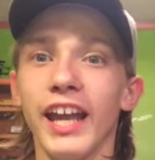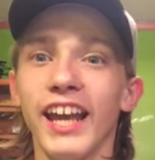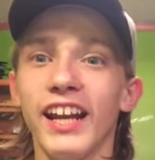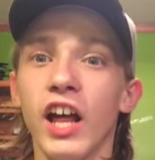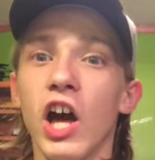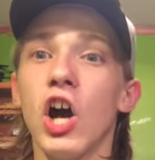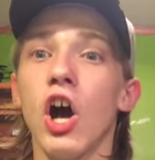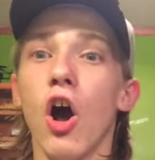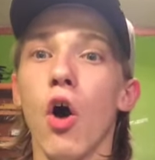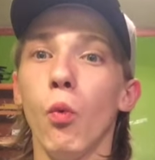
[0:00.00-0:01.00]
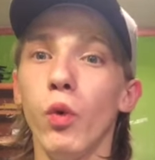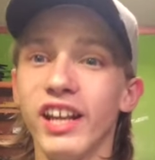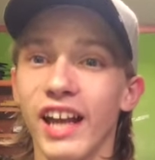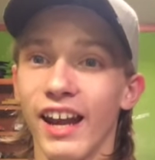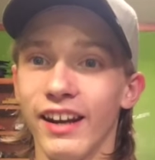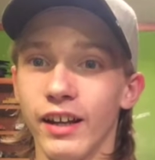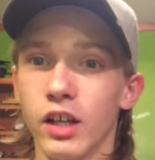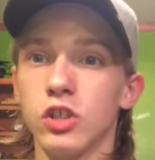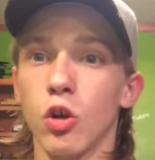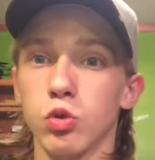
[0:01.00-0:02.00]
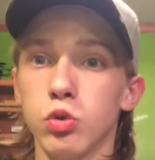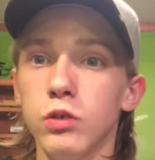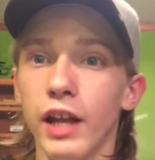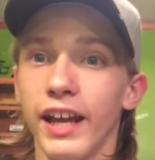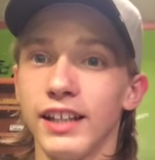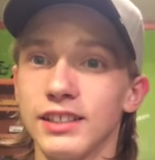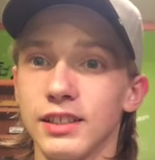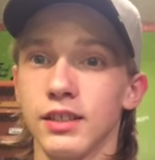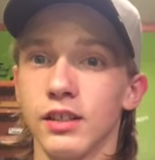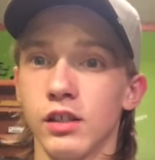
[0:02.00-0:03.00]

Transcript: in a weekend. So two days.